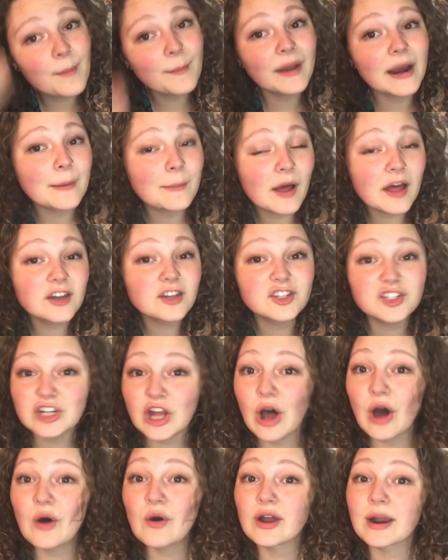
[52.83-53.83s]
But I'm not in a
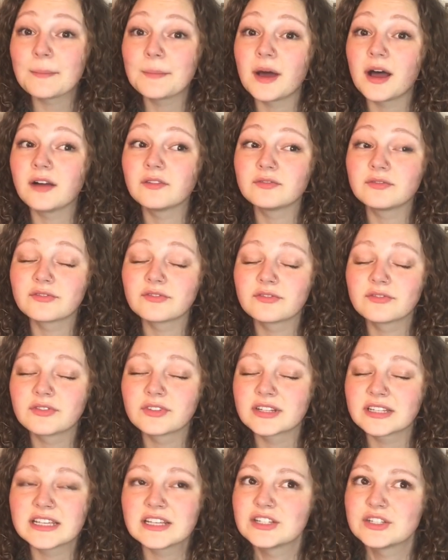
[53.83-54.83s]
show, and I'm not
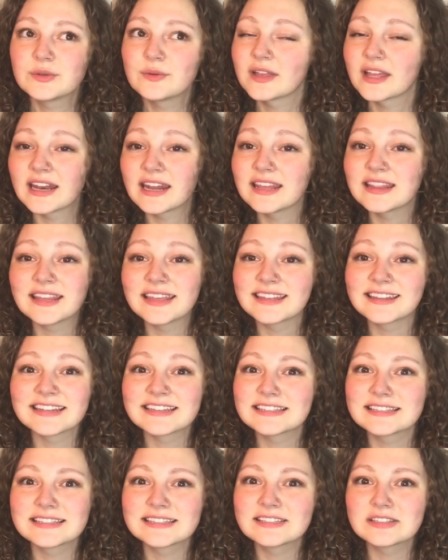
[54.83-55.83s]
really doing anything
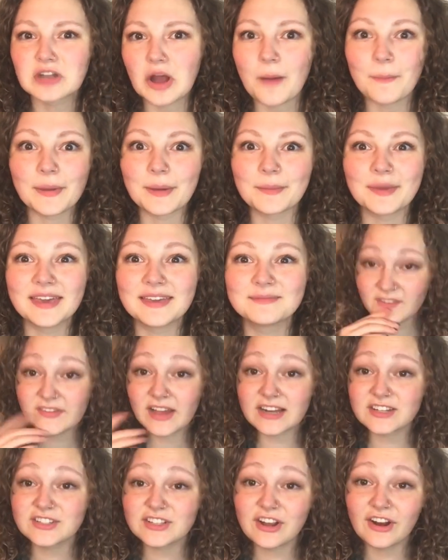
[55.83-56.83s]
that's stopping me. I've
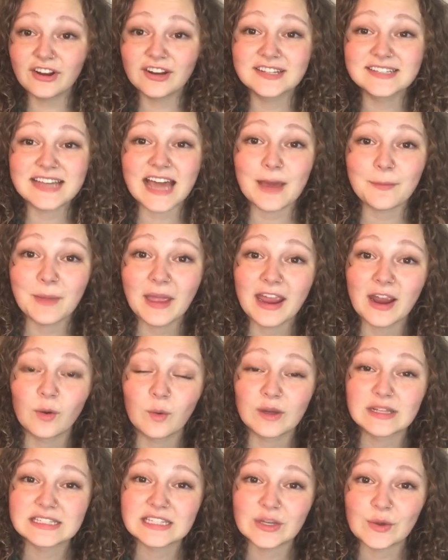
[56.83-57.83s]
actually already dyed my hair
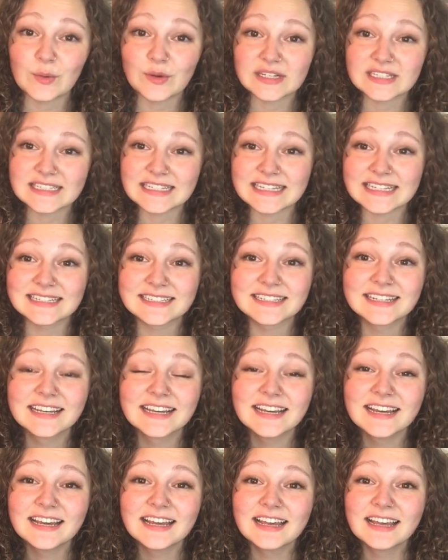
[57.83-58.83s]
once in quarantine,
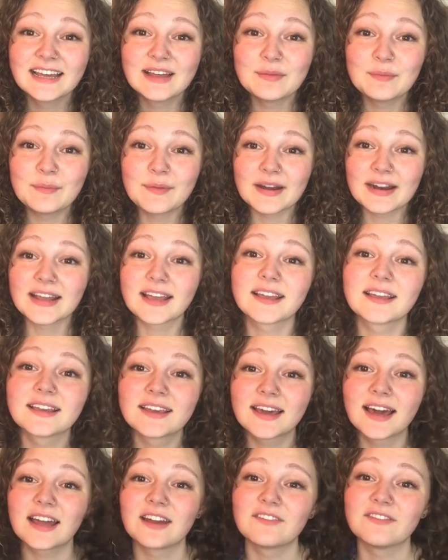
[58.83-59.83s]
but it
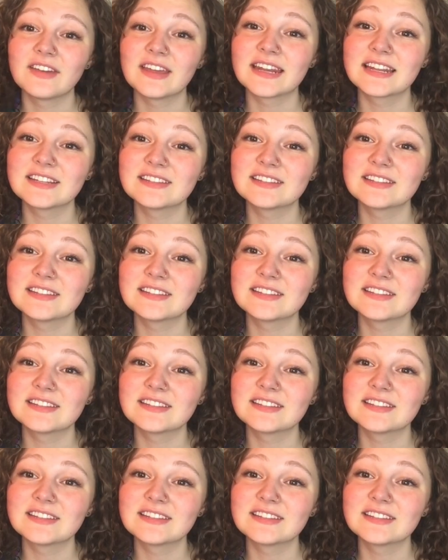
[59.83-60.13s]
kind of faded.